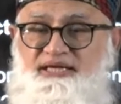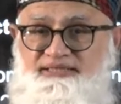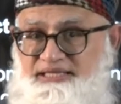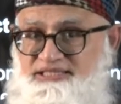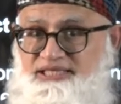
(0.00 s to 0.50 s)

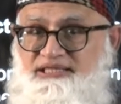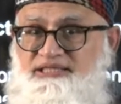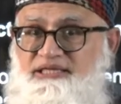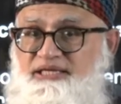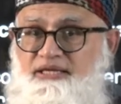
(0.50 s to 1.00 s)
then
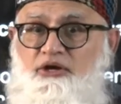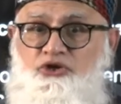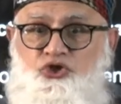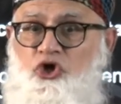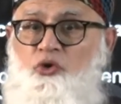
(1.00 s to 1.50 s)
certainly
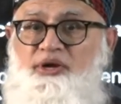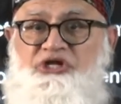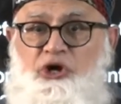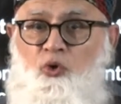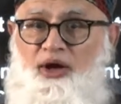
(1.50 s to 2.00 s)
you're going
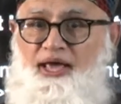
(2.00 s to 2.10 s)
nowhere.